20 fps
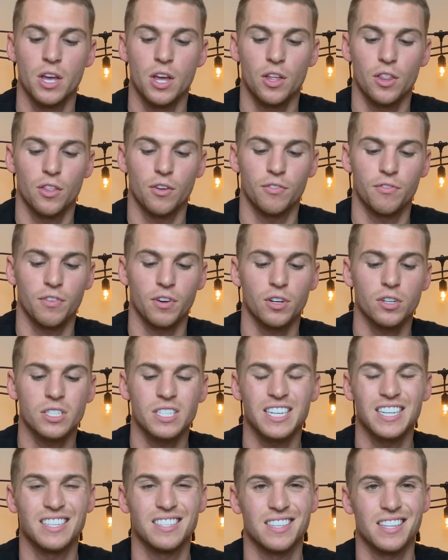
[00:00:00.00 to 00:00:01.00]
The first
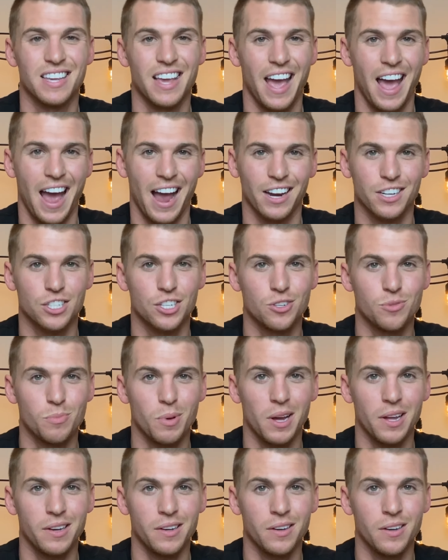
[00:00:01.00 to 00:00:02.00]
is the action
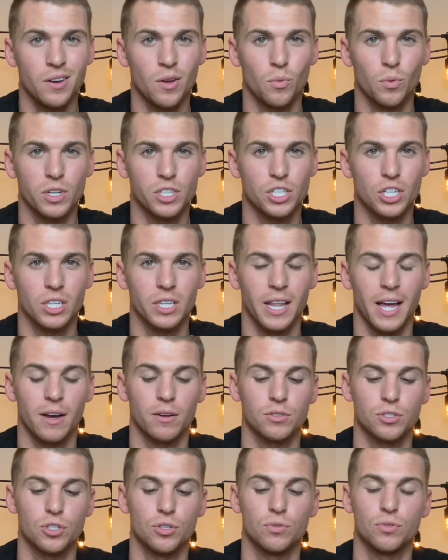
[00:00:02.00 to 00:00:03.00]
button, which
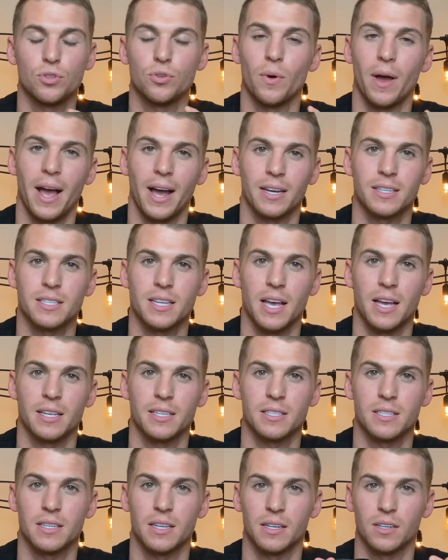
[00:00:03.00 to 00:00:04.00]
allows you to
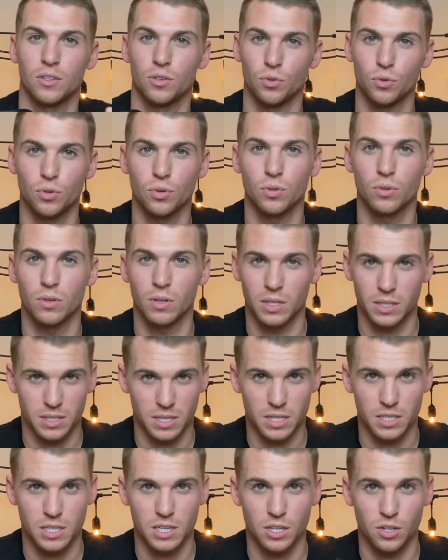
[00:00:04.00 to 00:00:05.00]
access Google
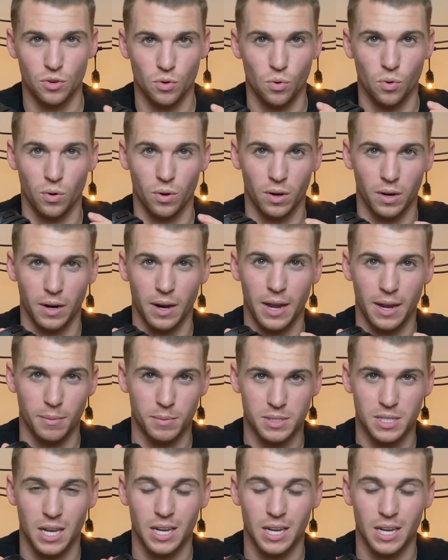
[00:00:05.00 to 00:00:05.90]
Assistant or Amazon